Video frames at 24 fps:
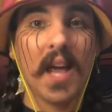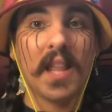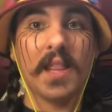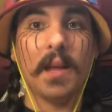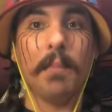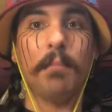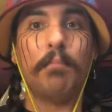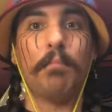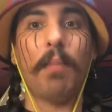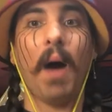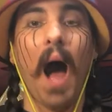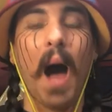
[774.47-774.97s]

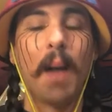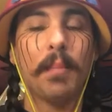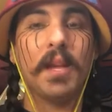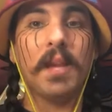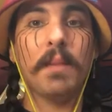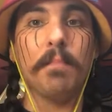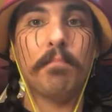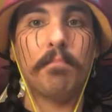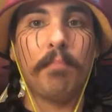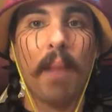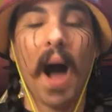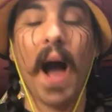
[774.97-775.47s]
the
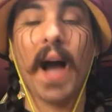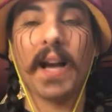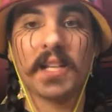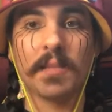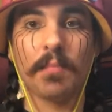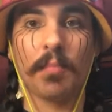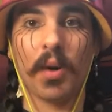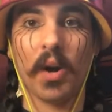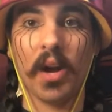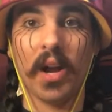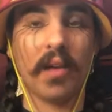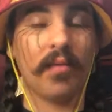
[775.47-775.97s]
Bobby box
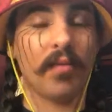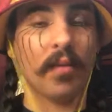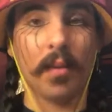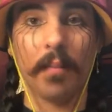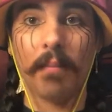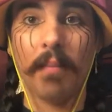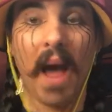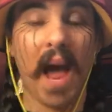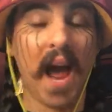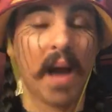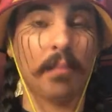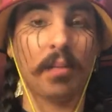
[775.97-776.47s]
break for the
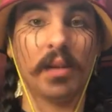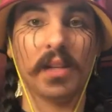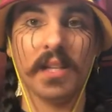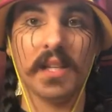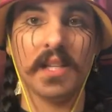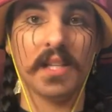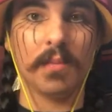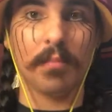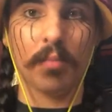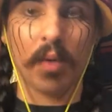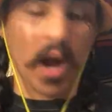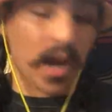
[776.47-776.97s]
Pack
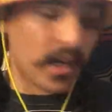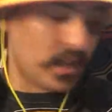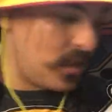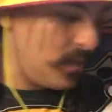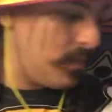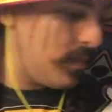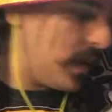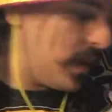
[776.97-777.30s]
Police. He brought it to